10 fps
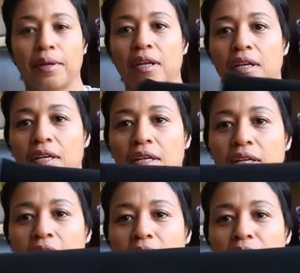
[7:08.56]
but
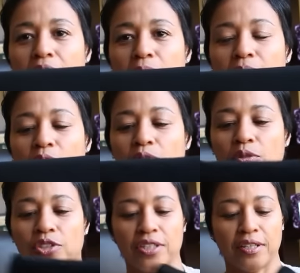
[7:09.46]
it comes in the
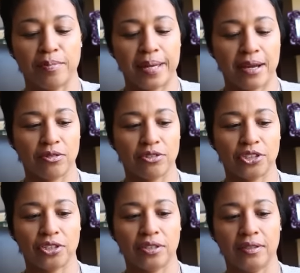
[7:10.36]
beautiful Chanel
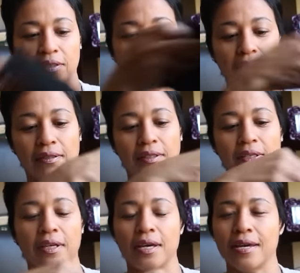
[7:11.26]
pouch.
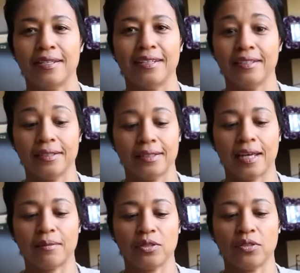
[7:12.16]
And it is
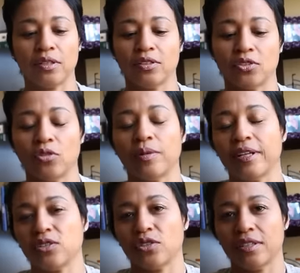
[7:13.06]
absolutely, so when
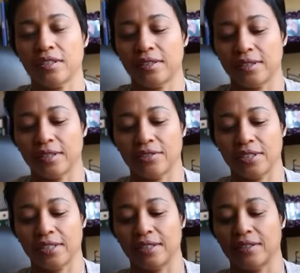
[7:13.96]
I saw this
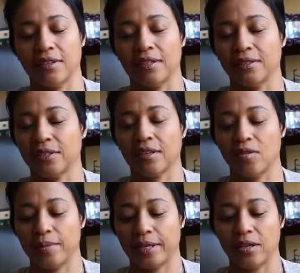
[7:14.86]
iridescent one, I was like,
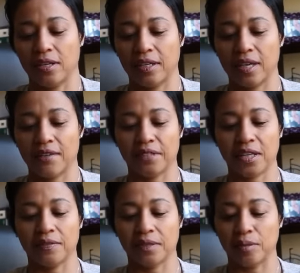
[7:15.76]
oh my God, I have to
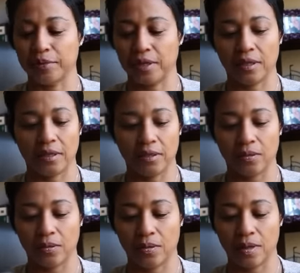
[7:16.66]
have something
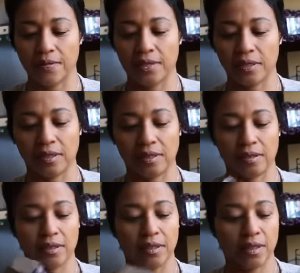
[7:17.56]
in
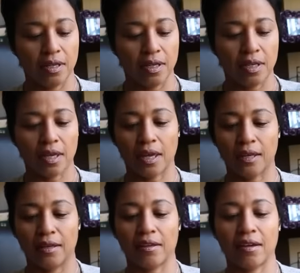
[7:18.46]
this.
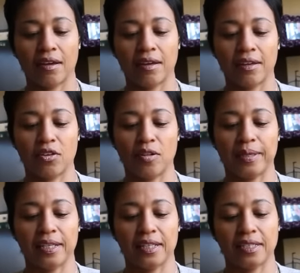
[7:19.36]
And I called
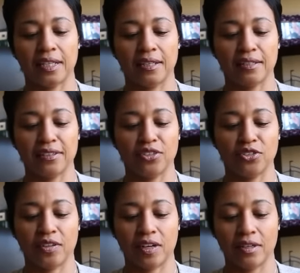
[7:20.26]
my SA and I said,
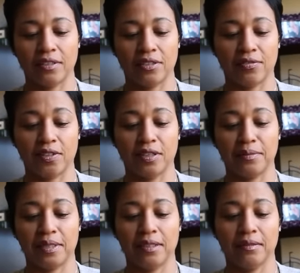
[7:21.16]
you've got to
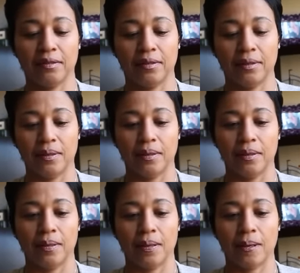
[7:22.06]
find me
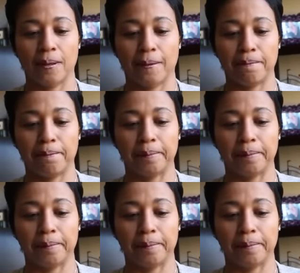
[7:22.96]
a